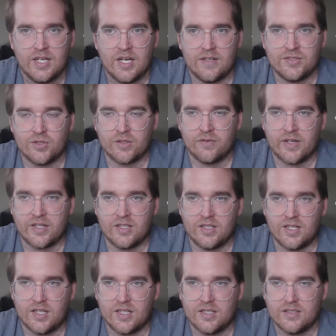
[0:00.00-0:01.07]
a sort of like
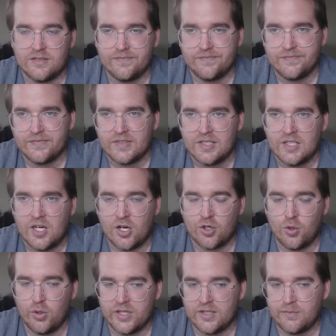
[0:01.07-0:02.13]
a
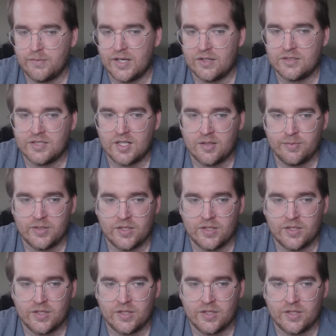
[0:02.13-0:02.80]
Quentin Bell type,